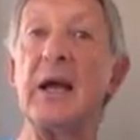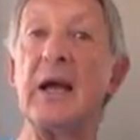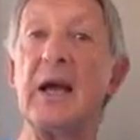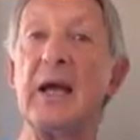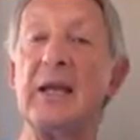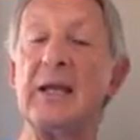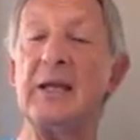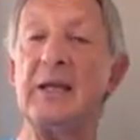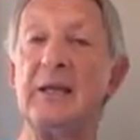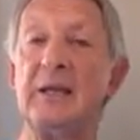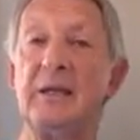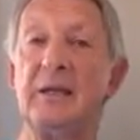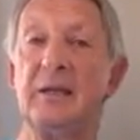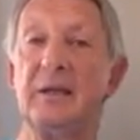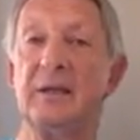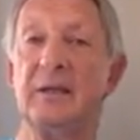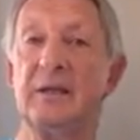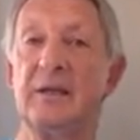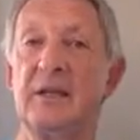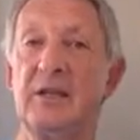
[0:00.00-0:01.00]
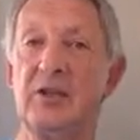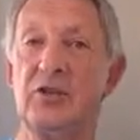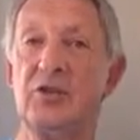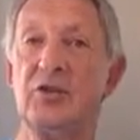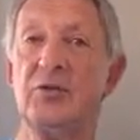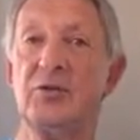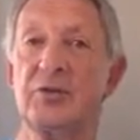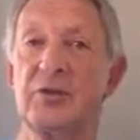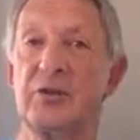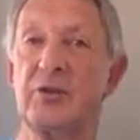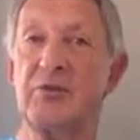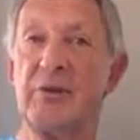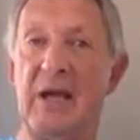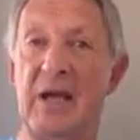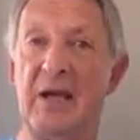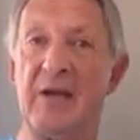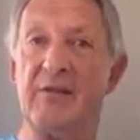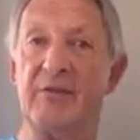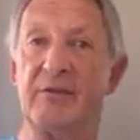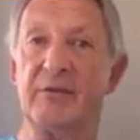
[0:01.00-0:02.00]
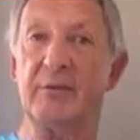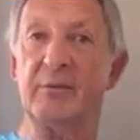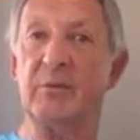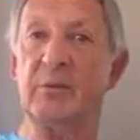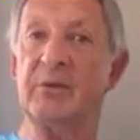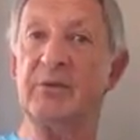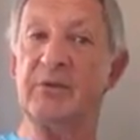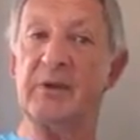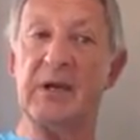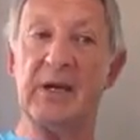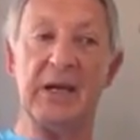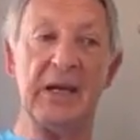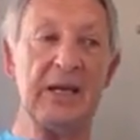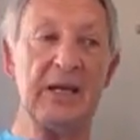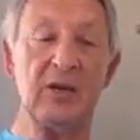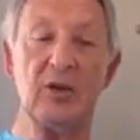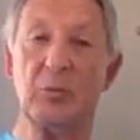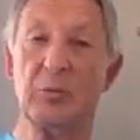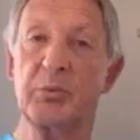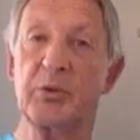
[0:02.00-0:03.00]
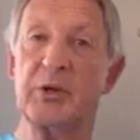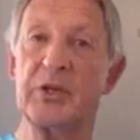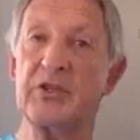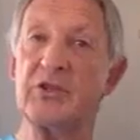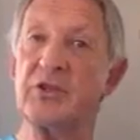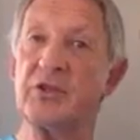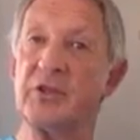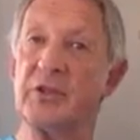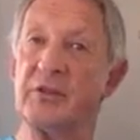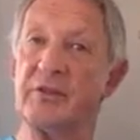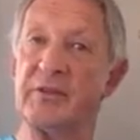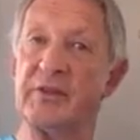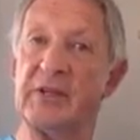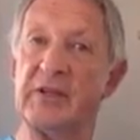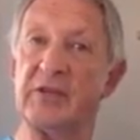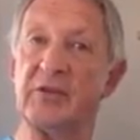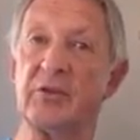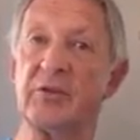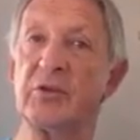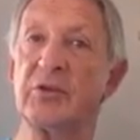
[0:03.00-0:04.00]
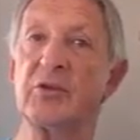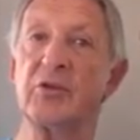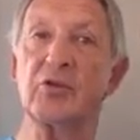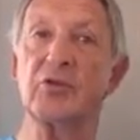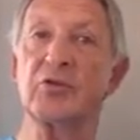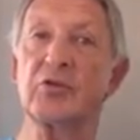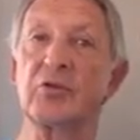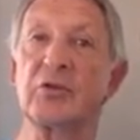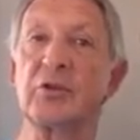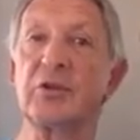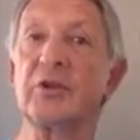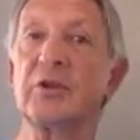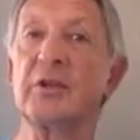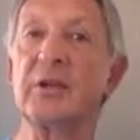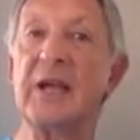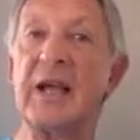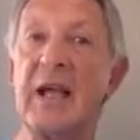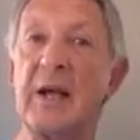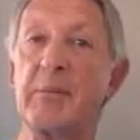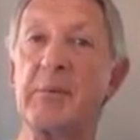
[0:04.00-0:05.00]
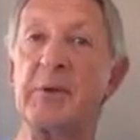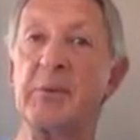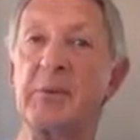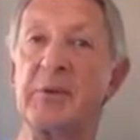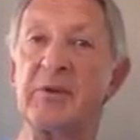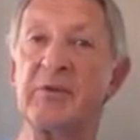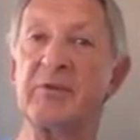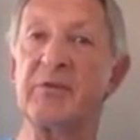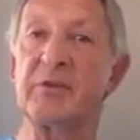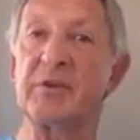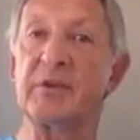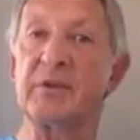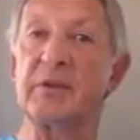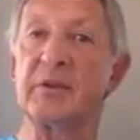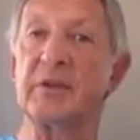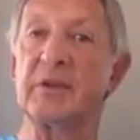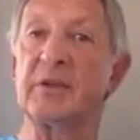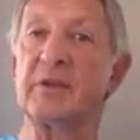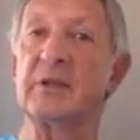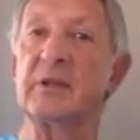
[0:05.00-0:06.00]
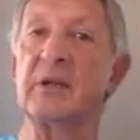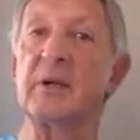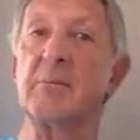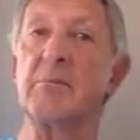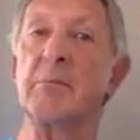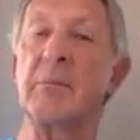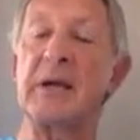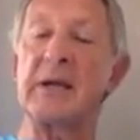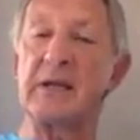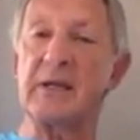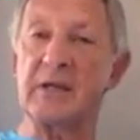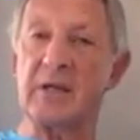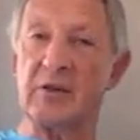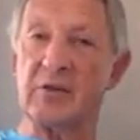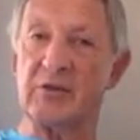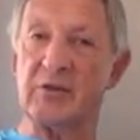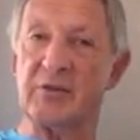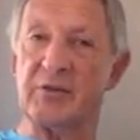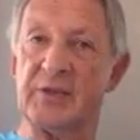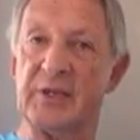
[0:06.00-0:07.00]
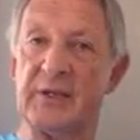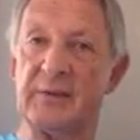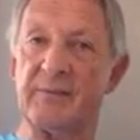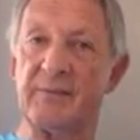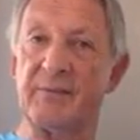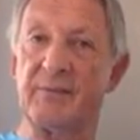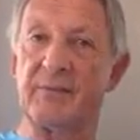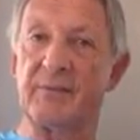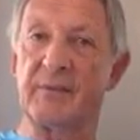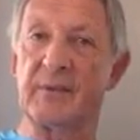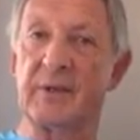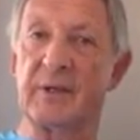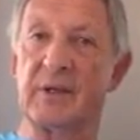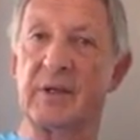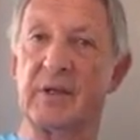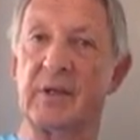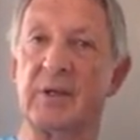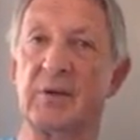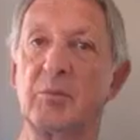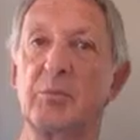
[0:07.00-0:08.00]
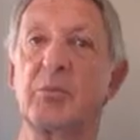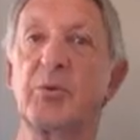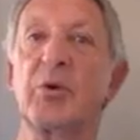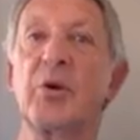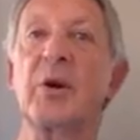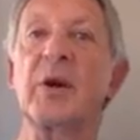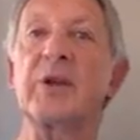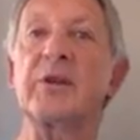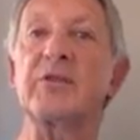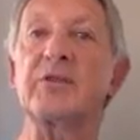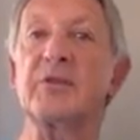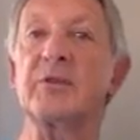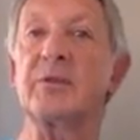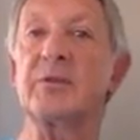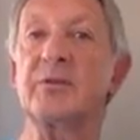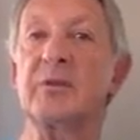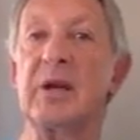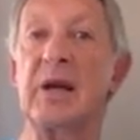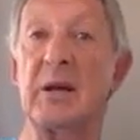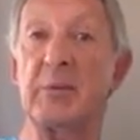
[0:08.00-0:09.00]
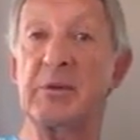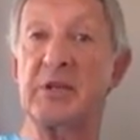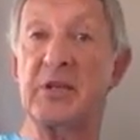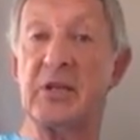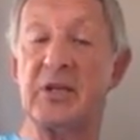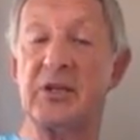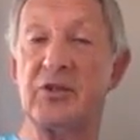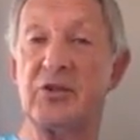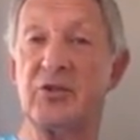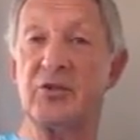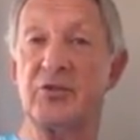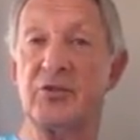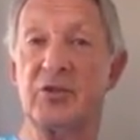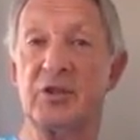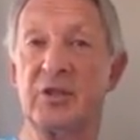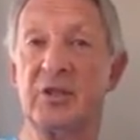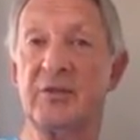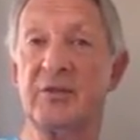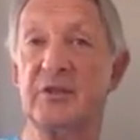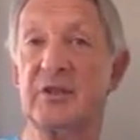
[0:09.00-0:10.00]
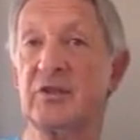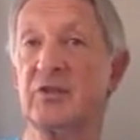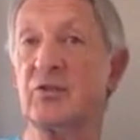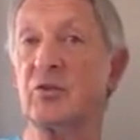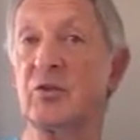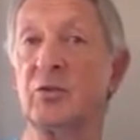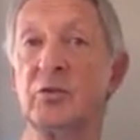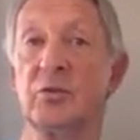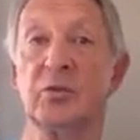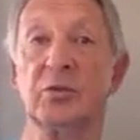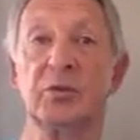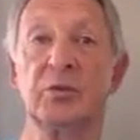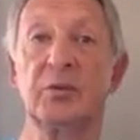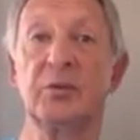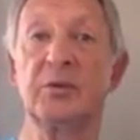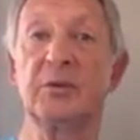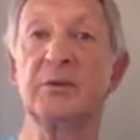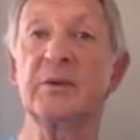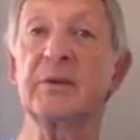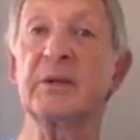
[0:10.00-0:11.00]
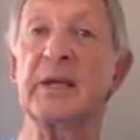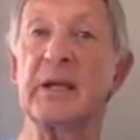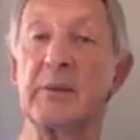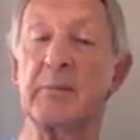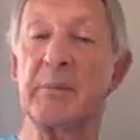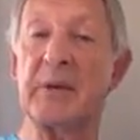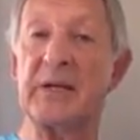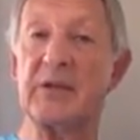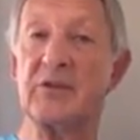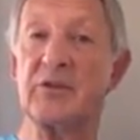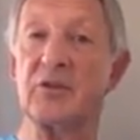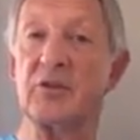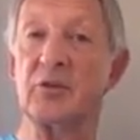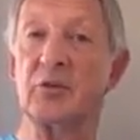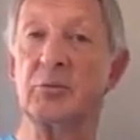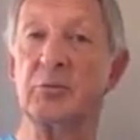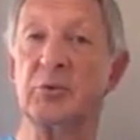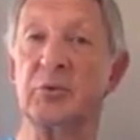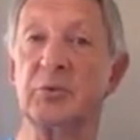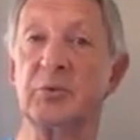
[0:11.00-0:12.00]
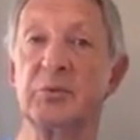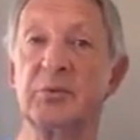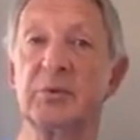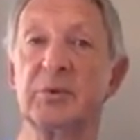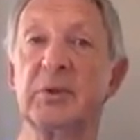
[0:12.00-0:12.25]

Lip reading: Any issues that you have with any operation of the vehicle you're not happy with, make a note of it prior to habitation service or getting back to normal.